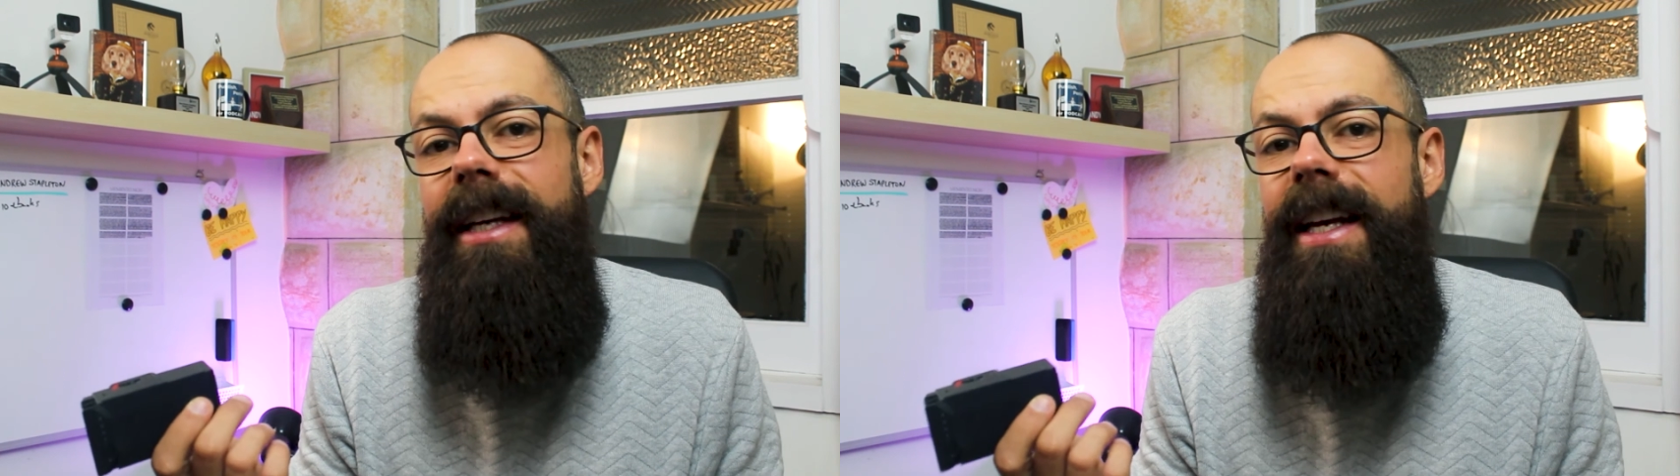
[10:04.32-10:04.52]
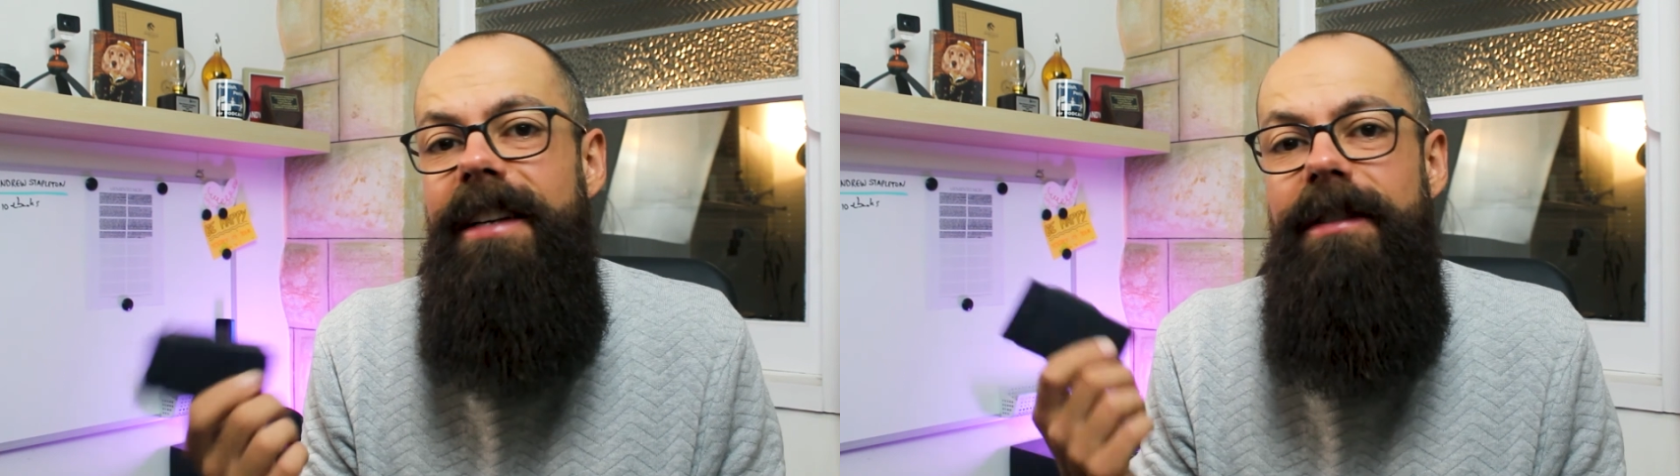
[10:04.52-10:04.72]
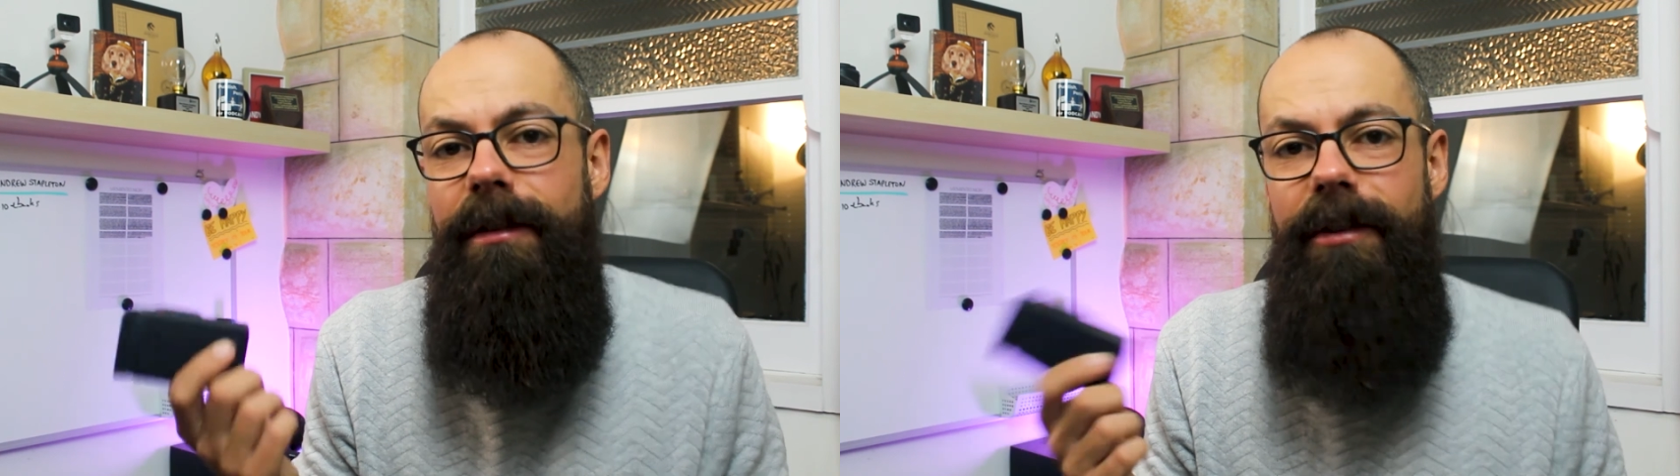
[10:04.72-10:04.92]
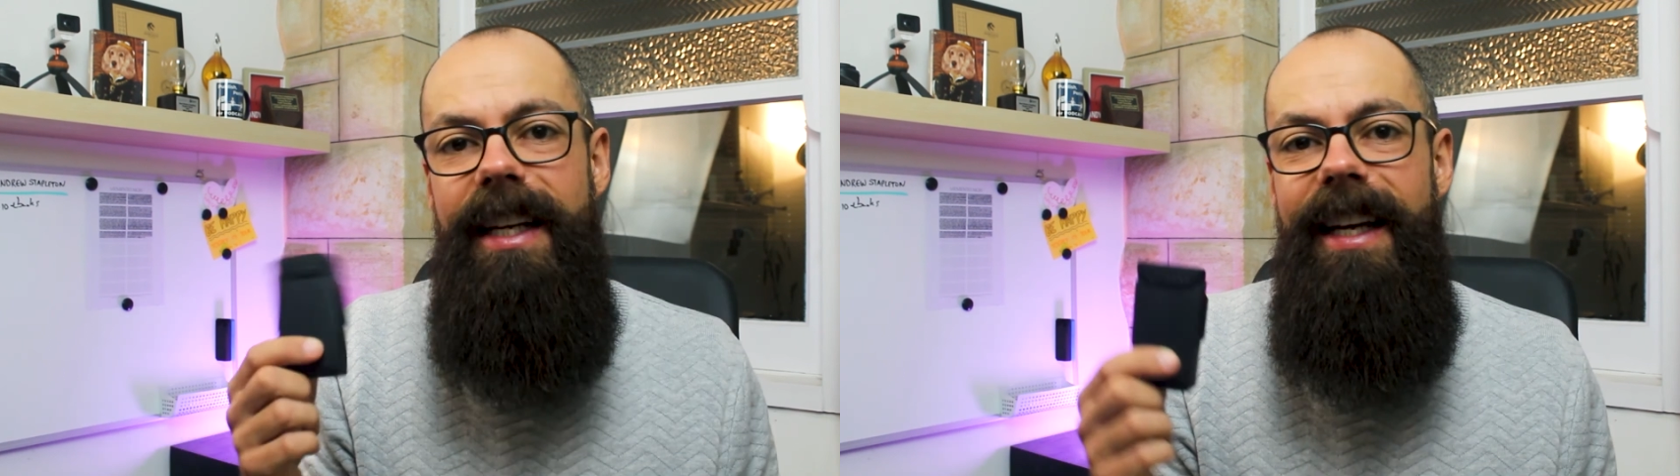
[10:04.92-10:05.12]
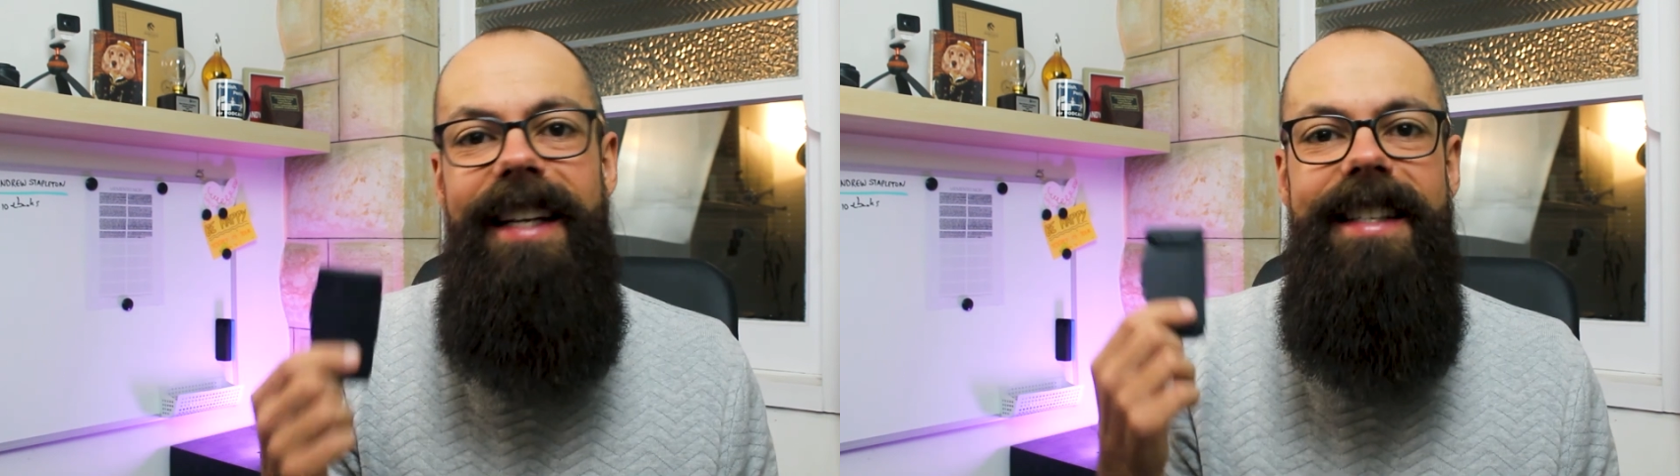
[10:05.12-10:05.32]
of years, three
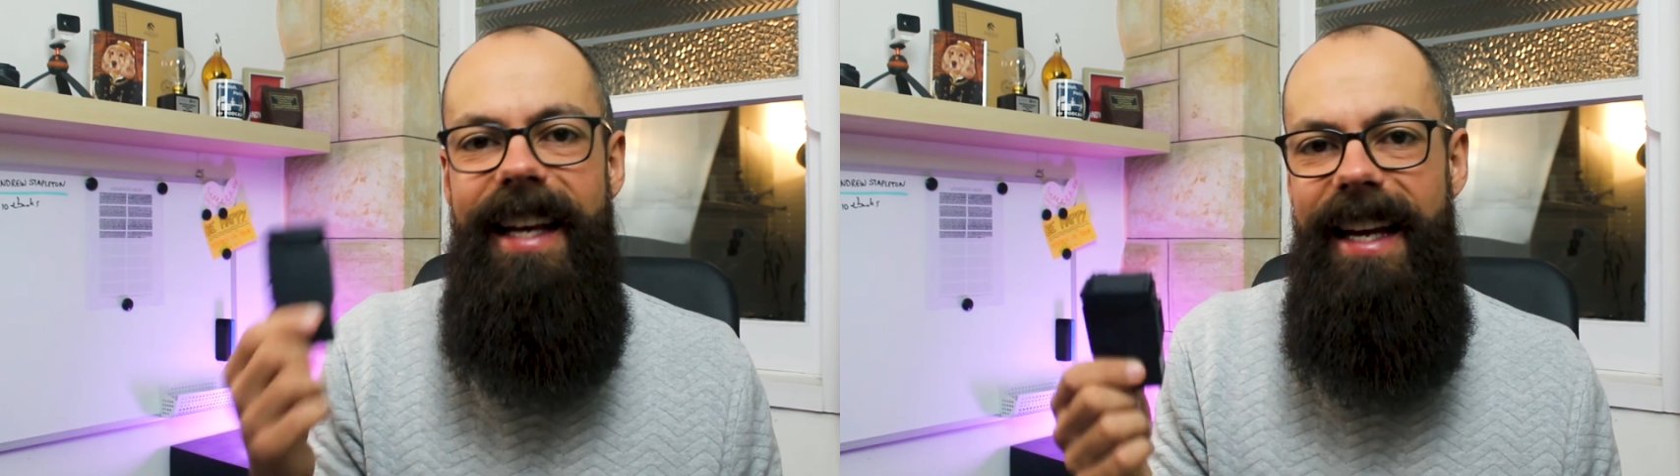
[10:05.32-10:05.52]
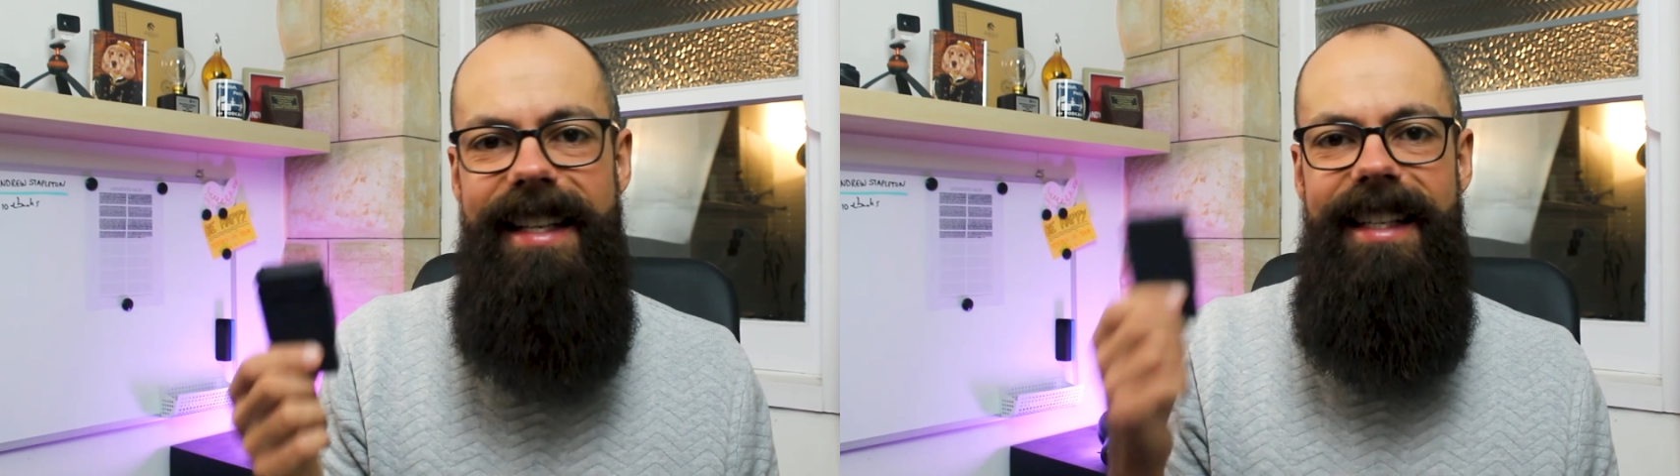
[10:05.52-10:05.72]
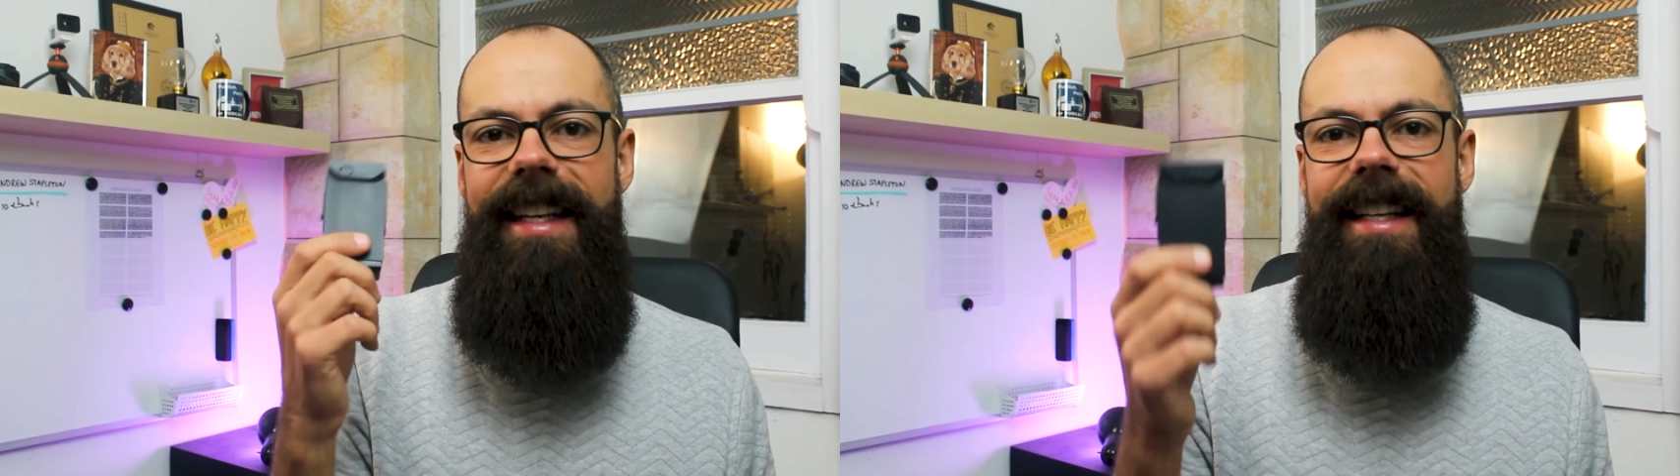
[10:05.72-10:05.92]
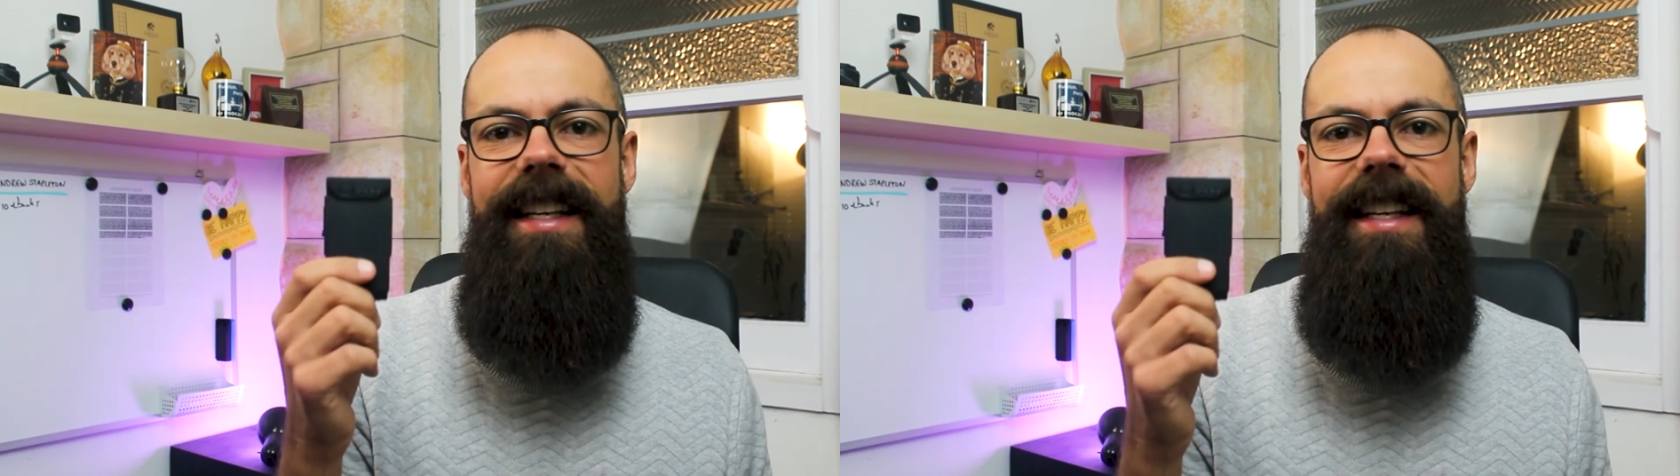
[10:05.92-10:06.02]
years easily,